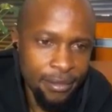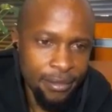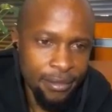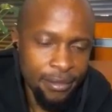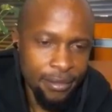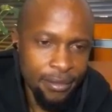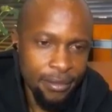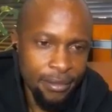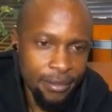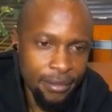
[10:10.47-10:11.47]

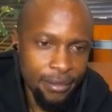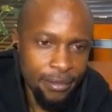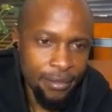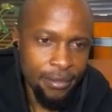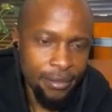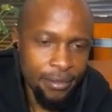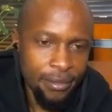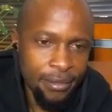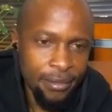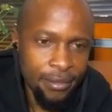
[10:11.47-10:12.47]

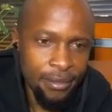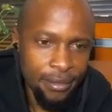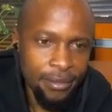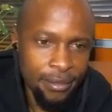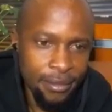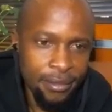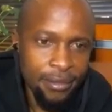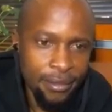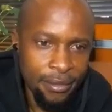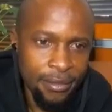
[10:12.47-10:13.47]

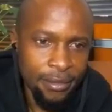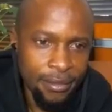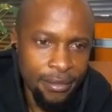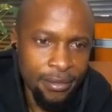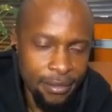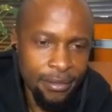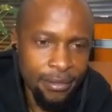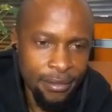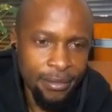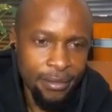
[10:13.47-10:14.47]

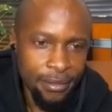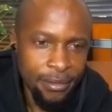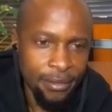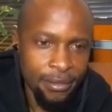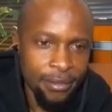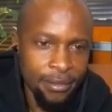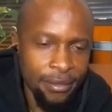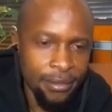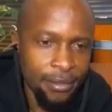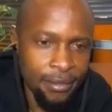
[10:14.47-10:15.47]

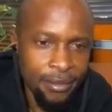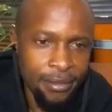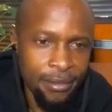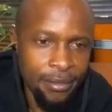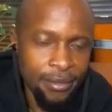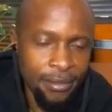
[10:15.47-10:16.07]
The person shown says nothing.